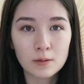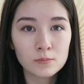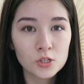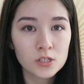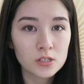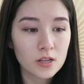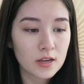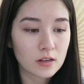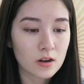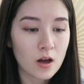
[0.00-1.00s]
and I'm
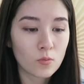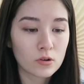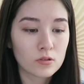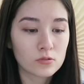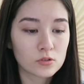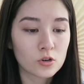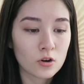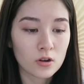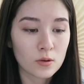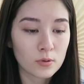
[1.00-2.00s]
just like not one of
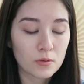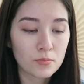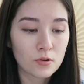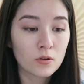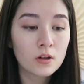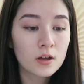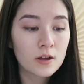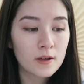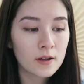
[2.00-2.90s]
those Target people.